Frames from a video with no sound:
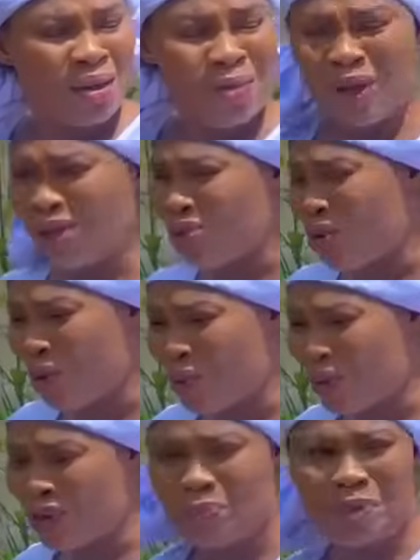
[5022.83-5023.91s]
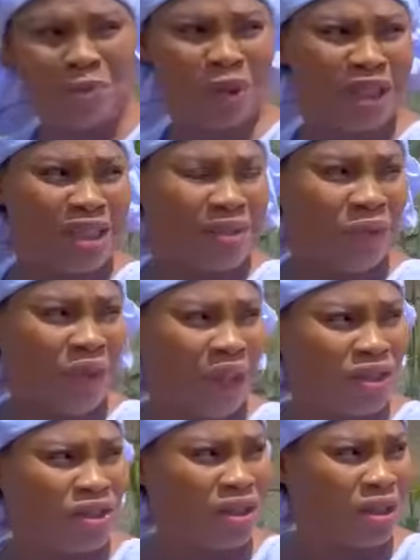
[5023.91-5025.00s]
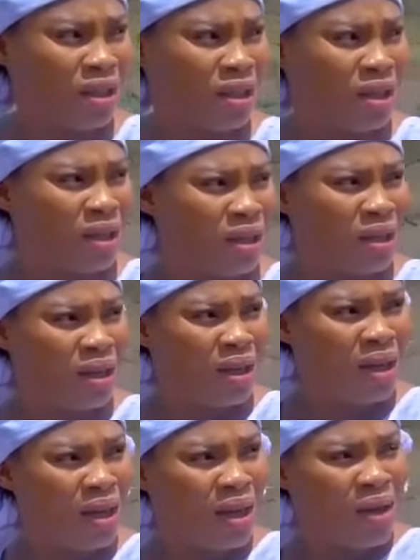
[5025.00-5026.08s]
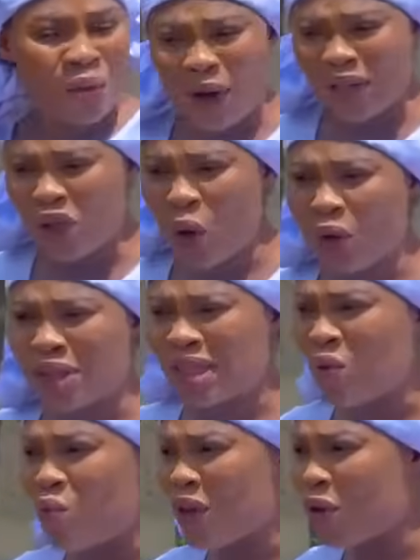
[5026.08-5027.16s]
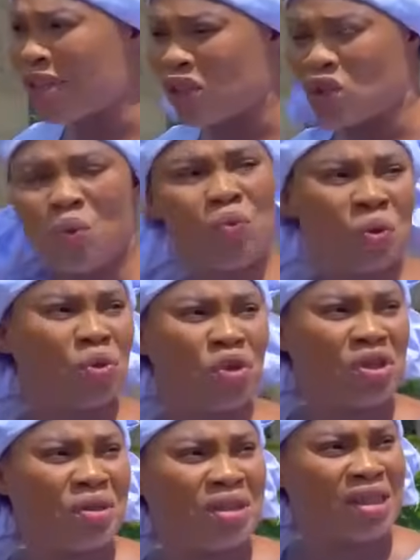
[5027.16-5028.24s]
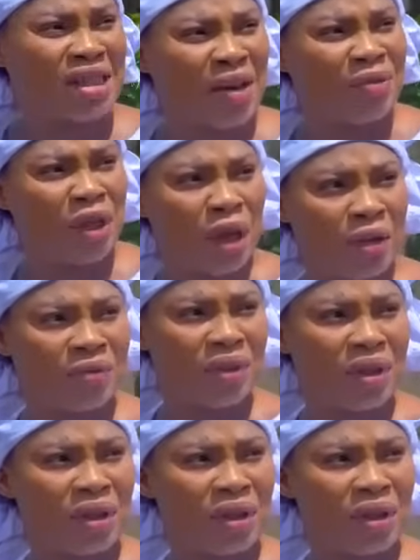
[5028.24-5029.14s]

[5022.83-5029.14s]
What is wrong with you people in this village? Why do you all see widows as someone who does not deserve love?